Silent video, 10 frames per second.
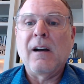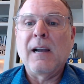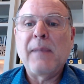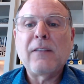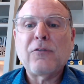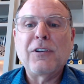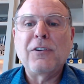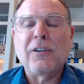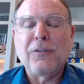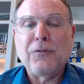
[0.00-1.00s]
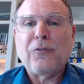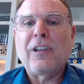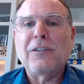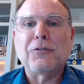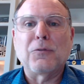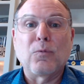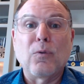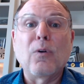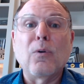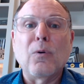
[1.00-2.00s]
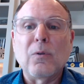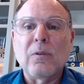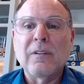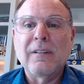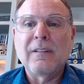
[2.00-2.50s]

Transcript: I'm asking you to understand your role